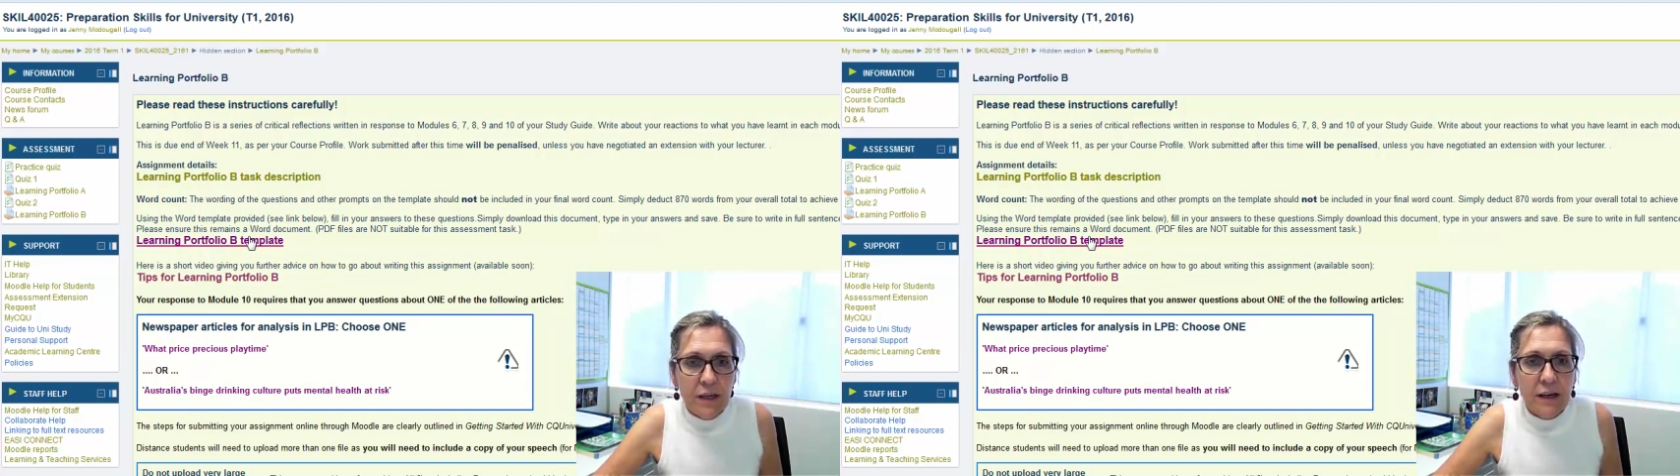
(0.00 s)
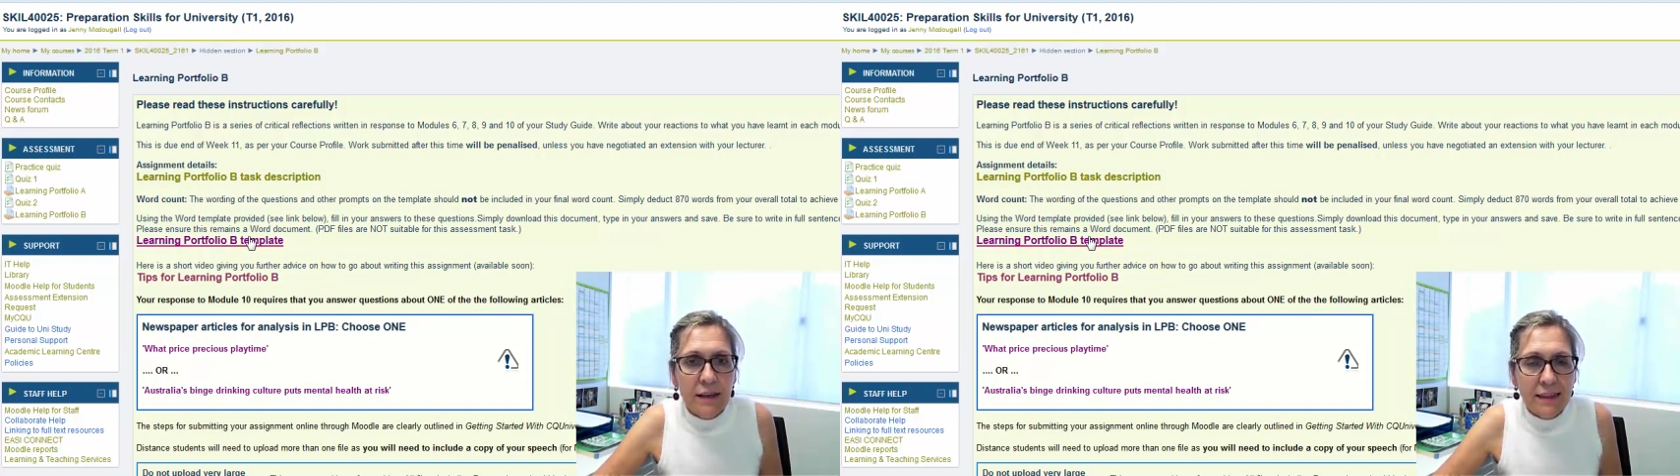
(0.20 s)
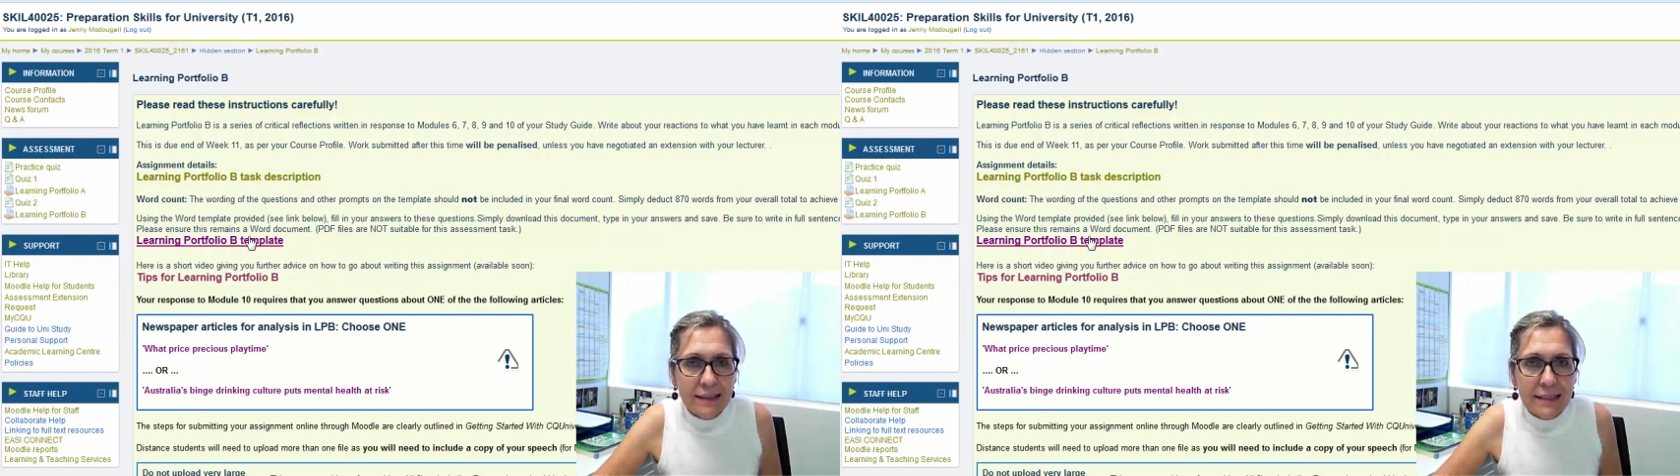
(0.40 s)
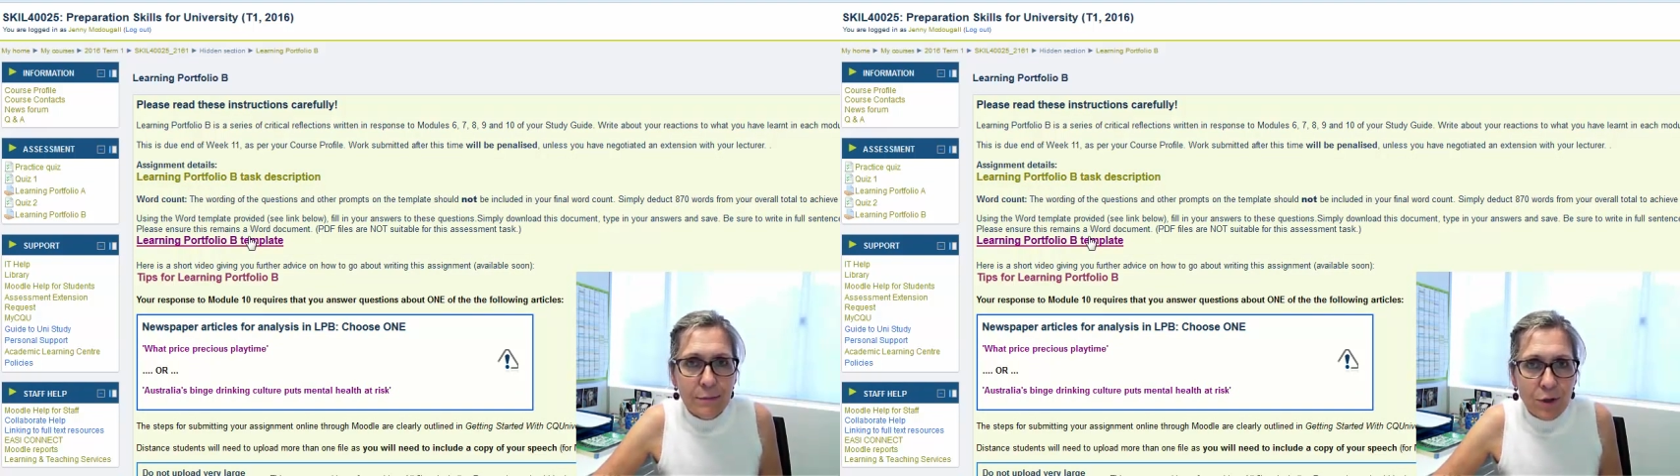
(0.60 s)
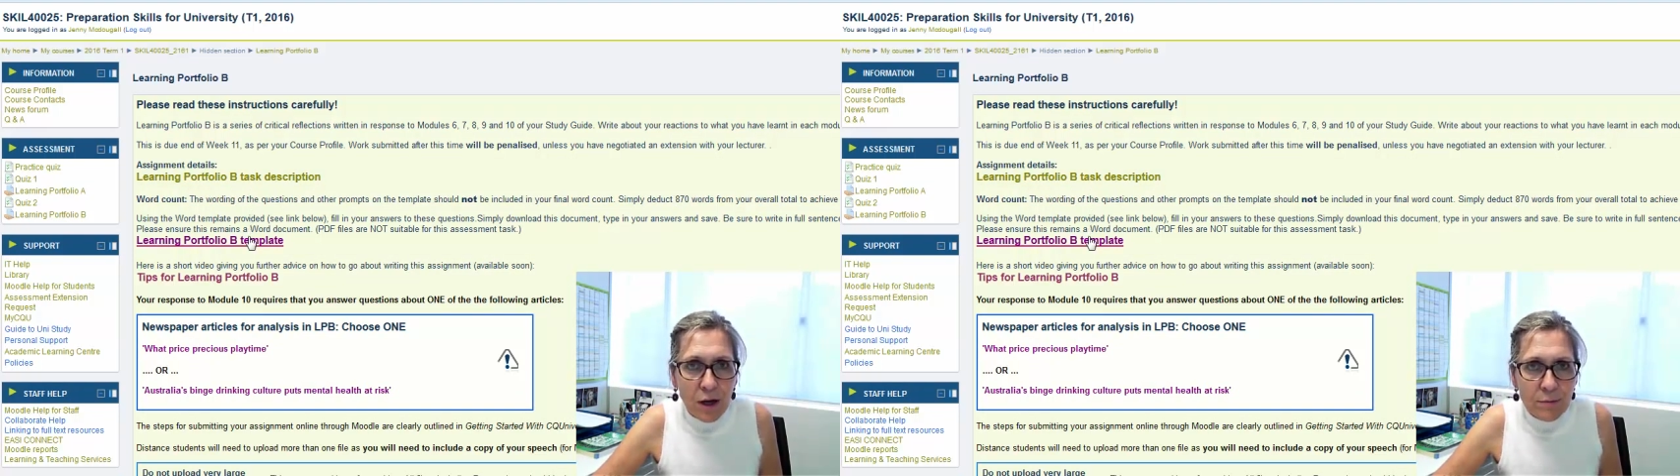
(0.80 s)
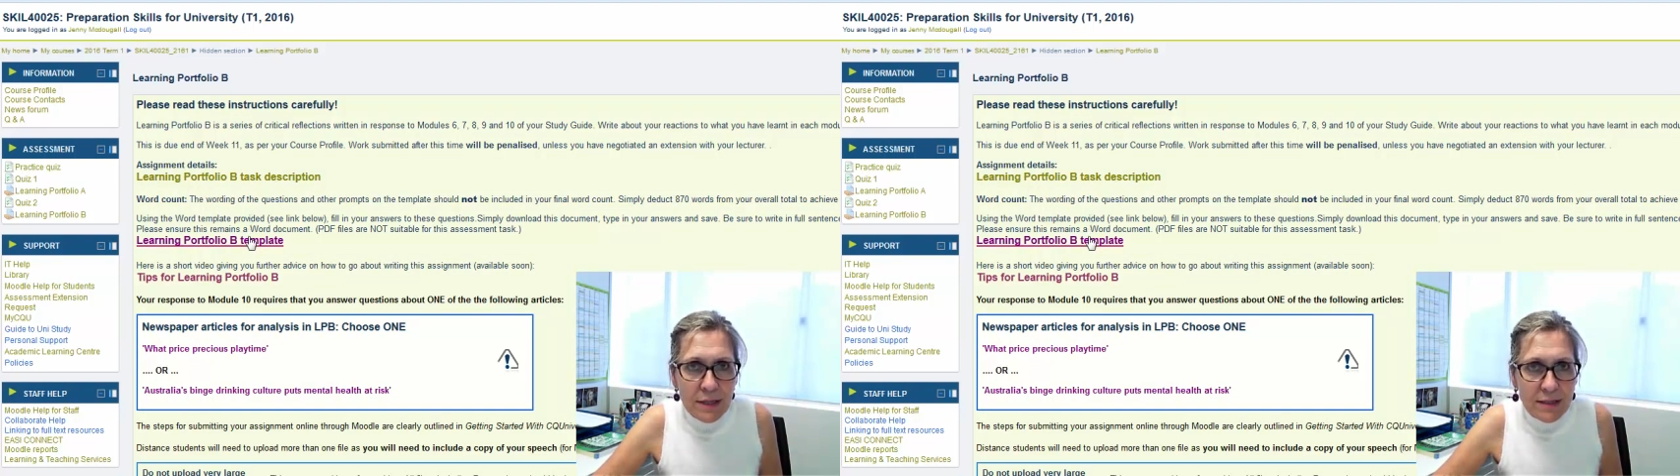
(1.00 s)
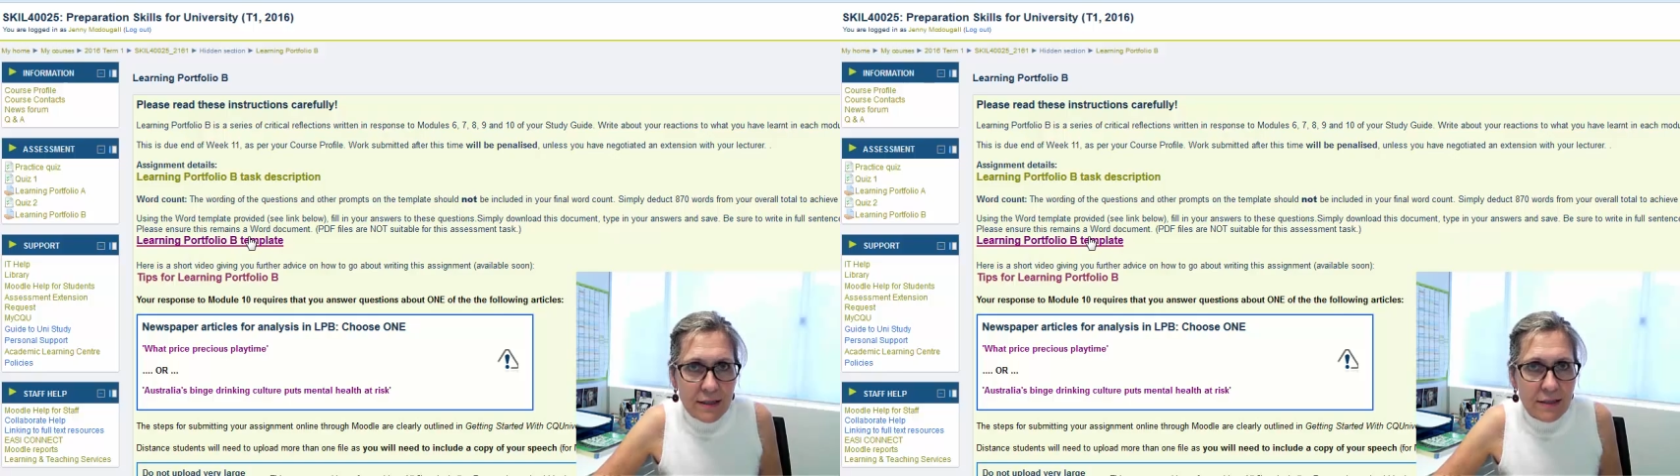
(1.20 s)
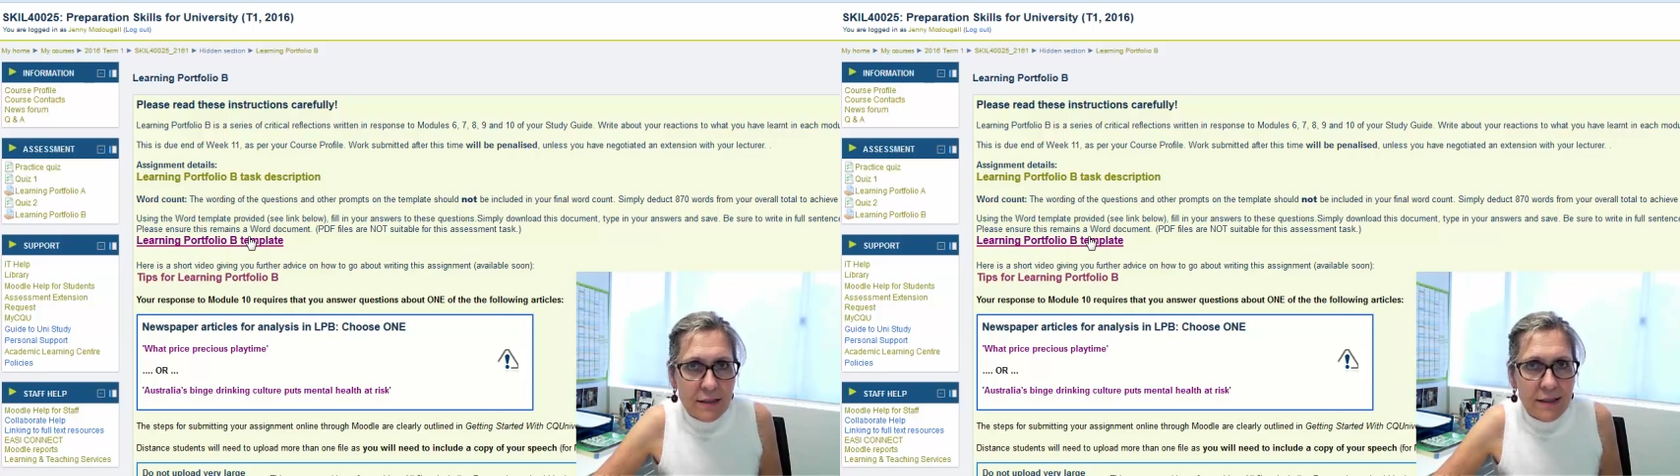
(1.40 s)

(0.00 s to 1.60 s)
I think sometimes there's a